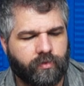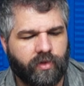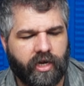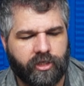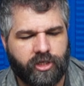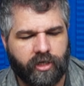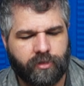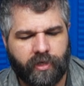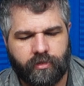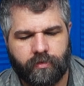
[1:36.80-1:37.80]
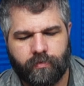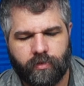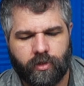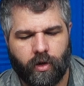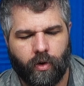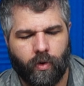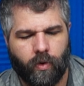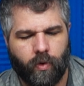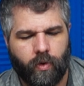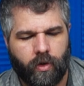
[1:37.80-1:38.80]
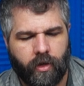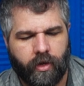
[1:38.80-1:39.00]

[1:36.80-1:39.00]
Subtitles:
with an adjustment. So